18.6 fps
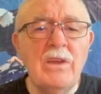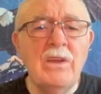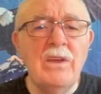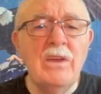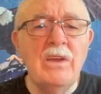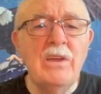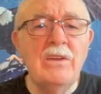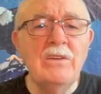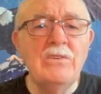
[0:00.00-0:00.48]

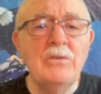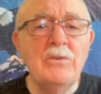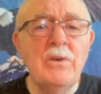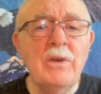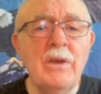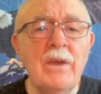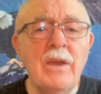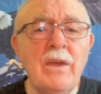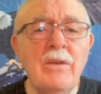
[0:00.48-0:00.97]

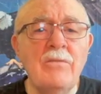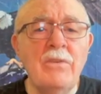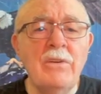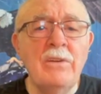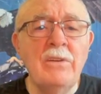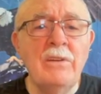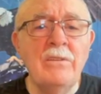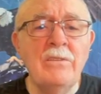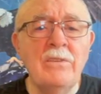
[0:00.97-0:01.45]
issuing a
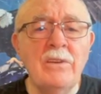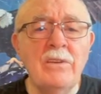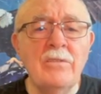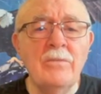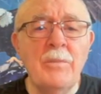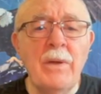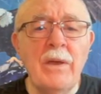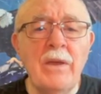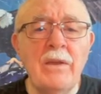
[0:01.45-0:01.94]

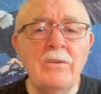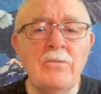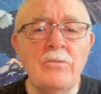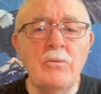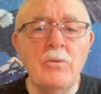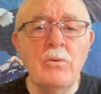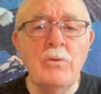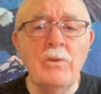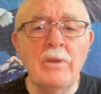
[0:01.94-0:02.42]
56-page
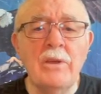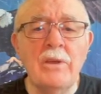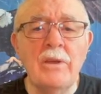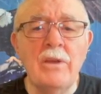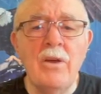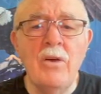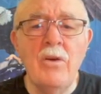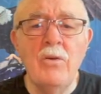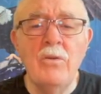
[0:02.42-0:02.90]
ruling
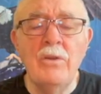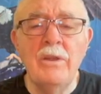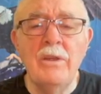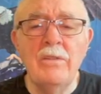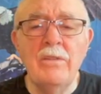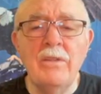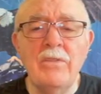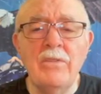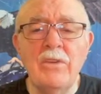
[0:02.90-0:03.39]
holding
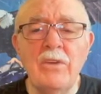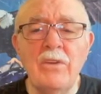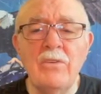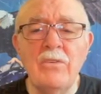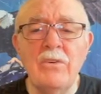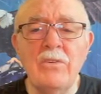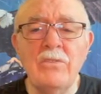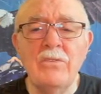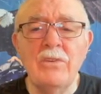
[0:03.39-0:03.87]
that the
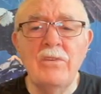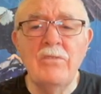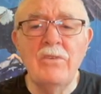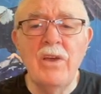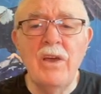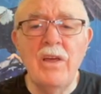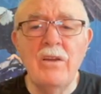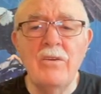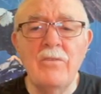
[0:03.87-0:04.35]
University of
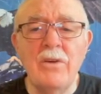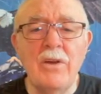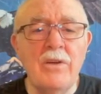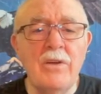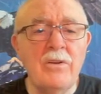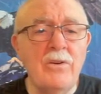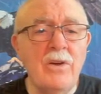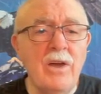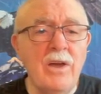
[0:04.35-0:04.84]

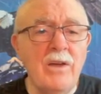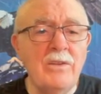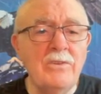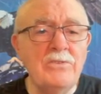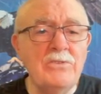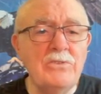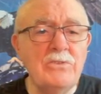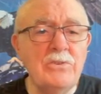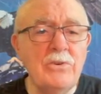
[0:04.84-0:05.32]
Colorado
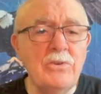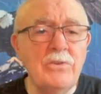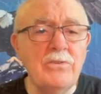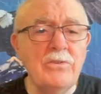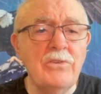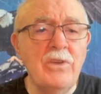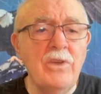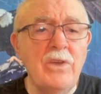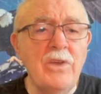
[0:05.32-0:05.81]
Anschutz